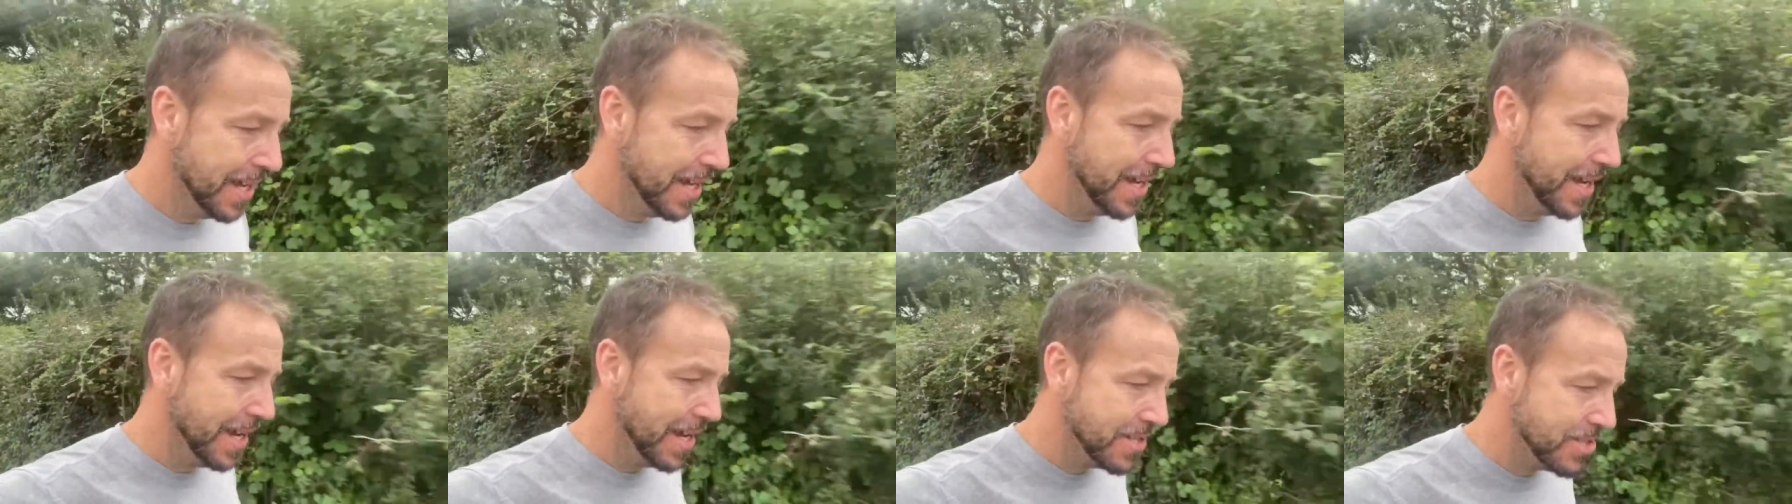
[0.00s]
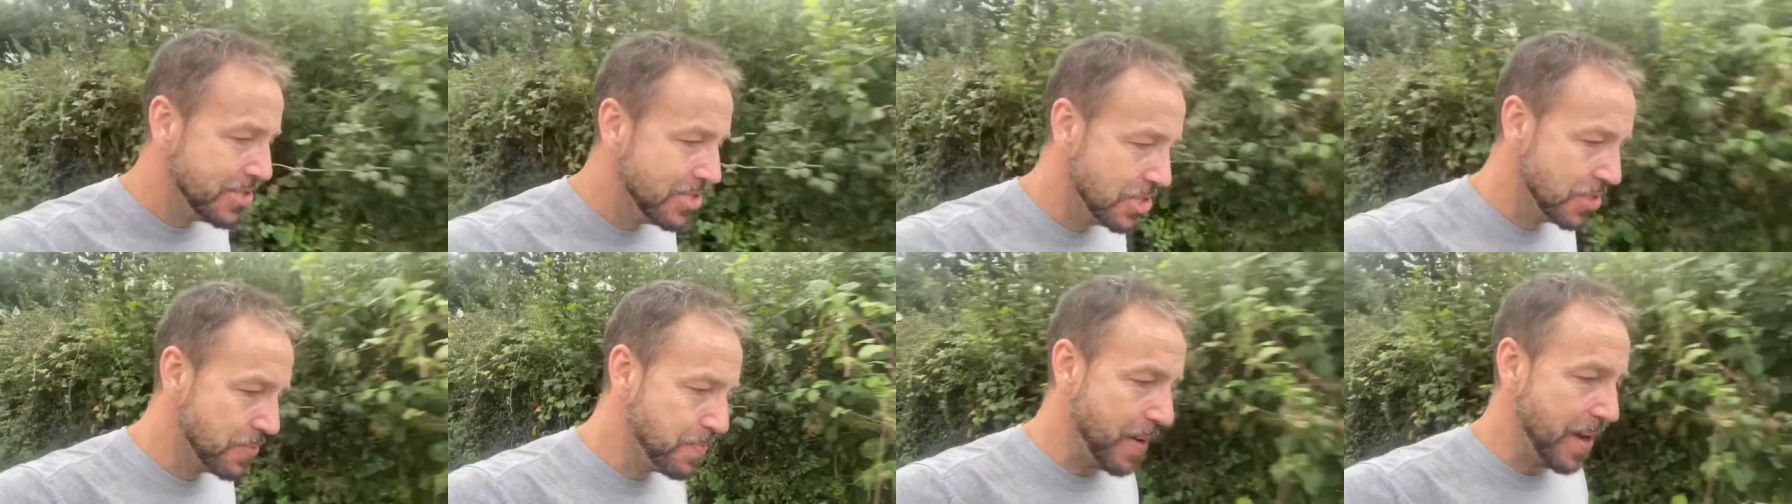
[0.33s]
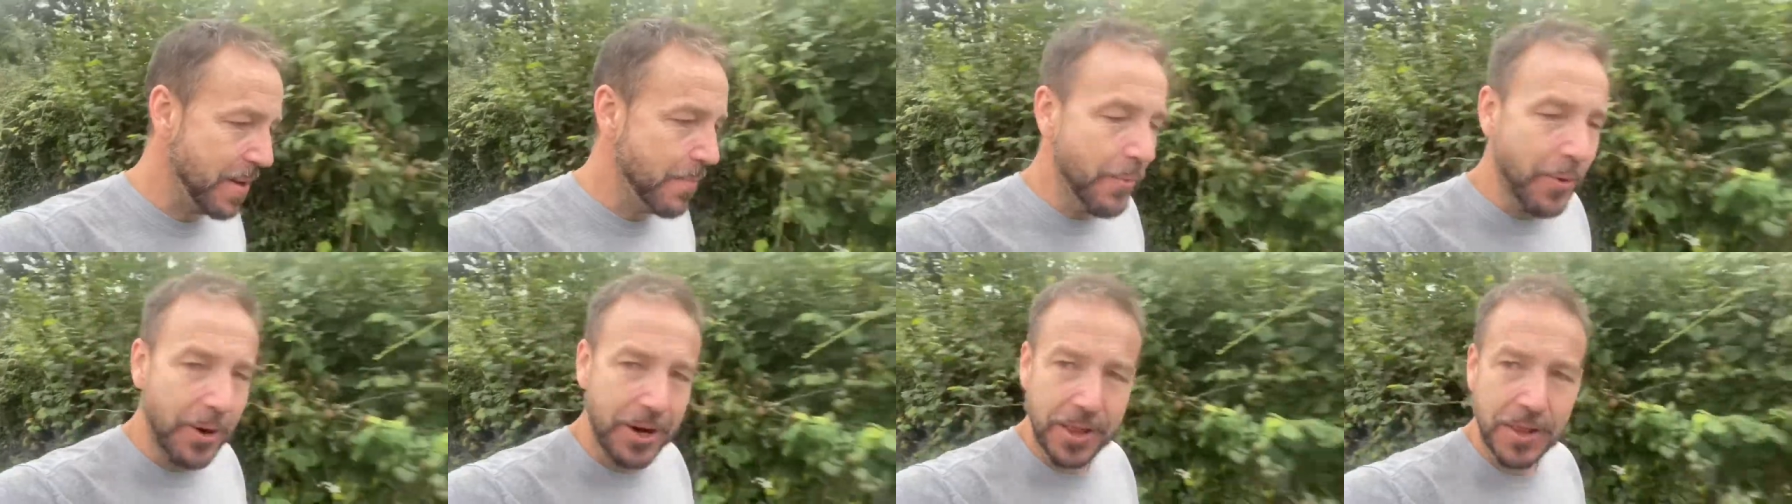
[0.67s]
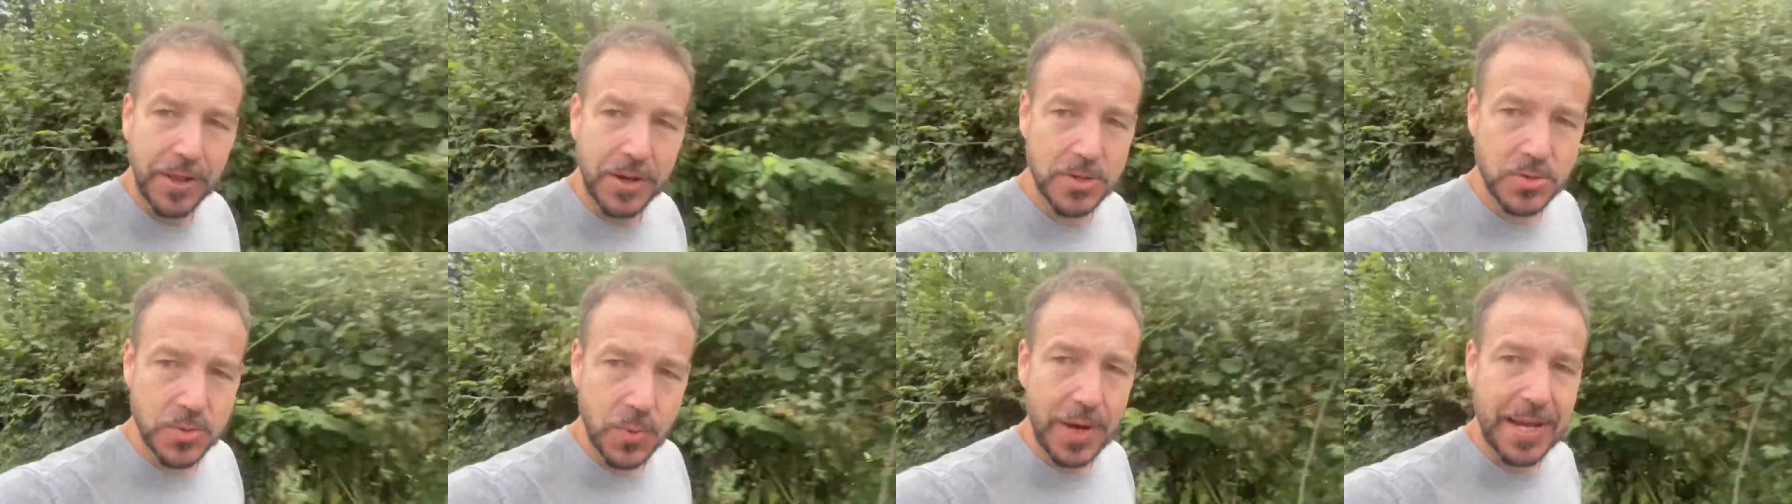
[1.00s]
it's just been one of
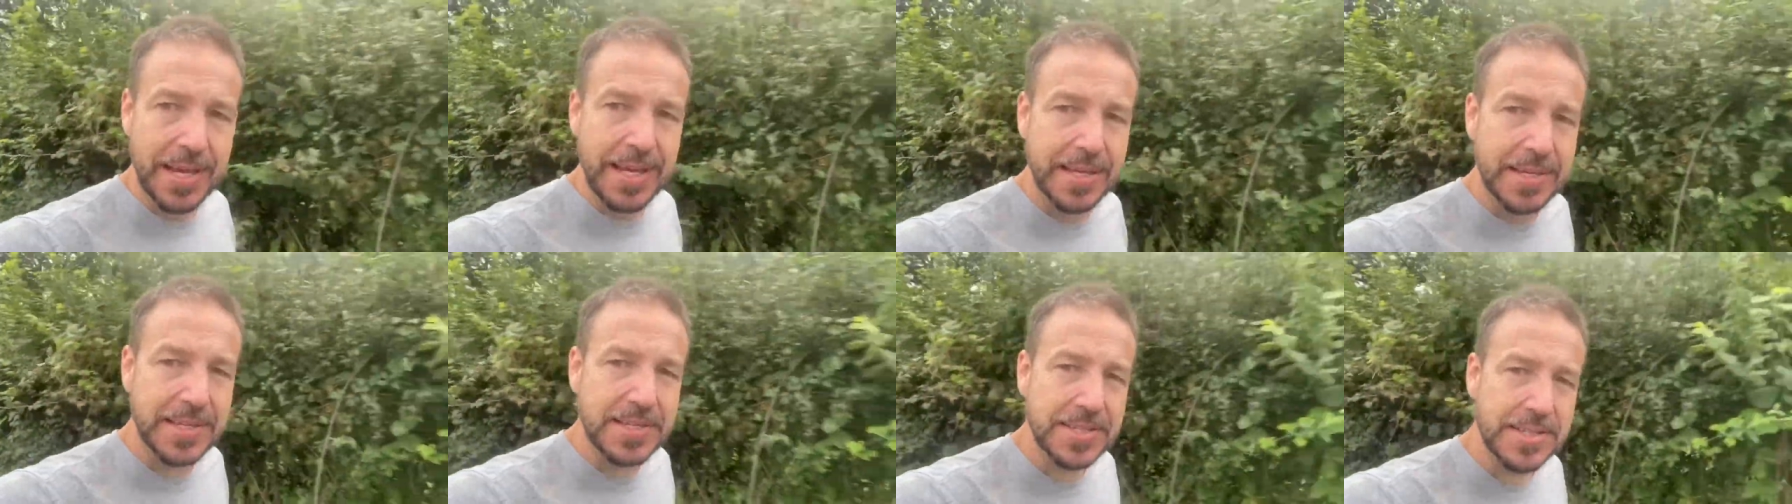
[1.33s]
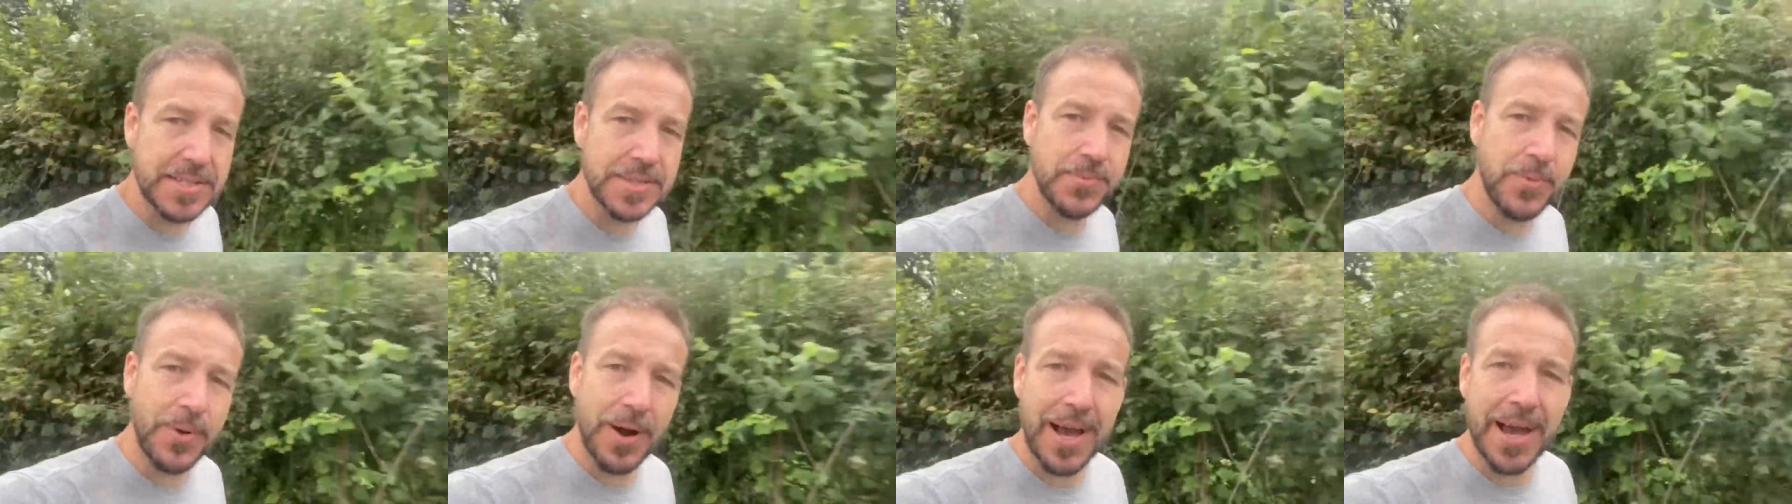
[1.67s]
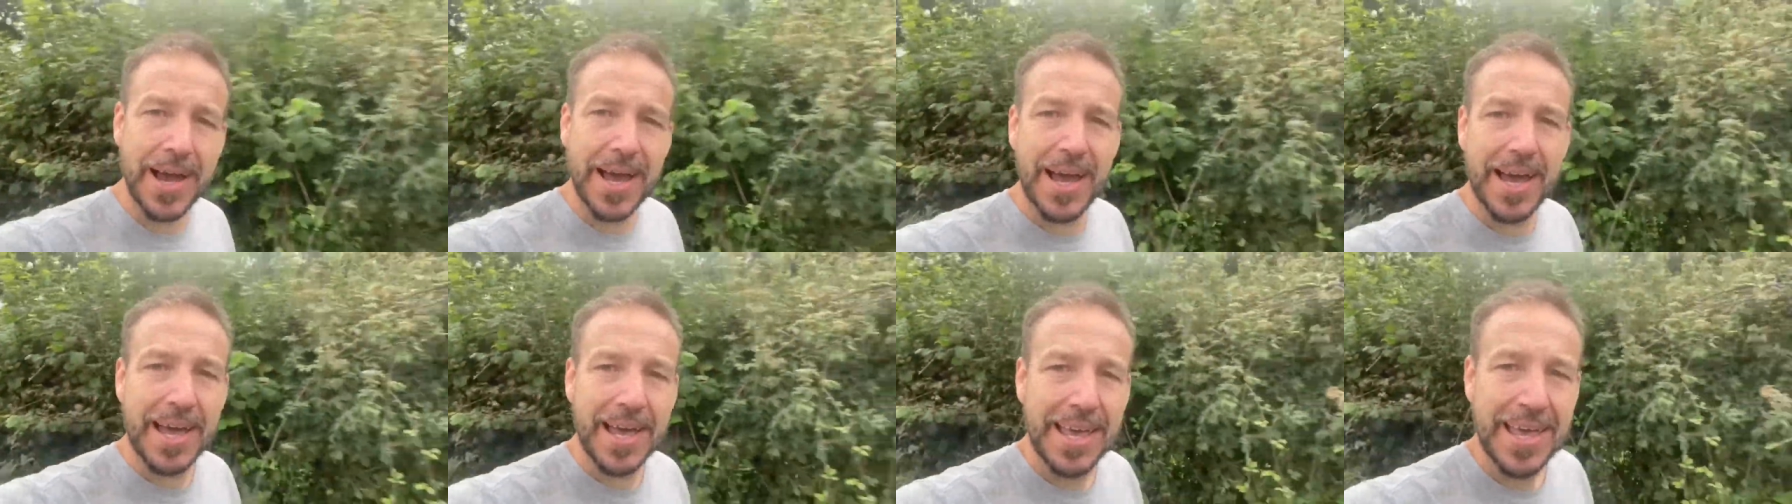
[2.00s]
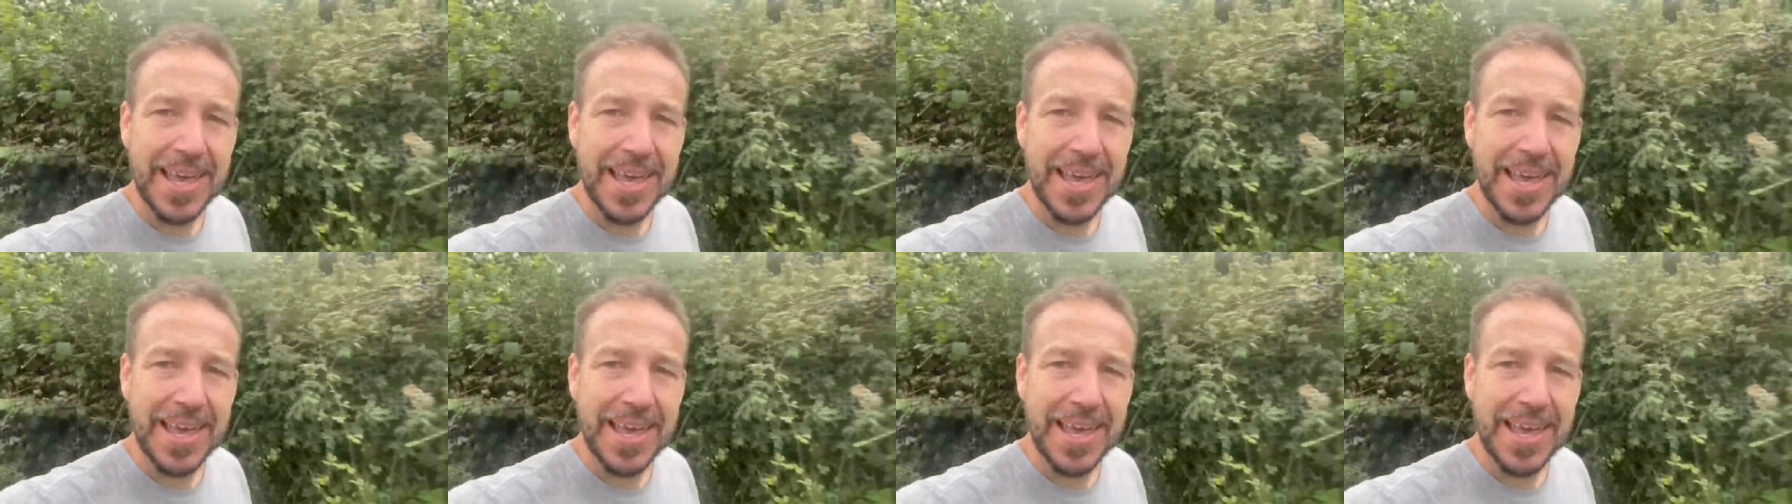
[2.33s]
those weeks where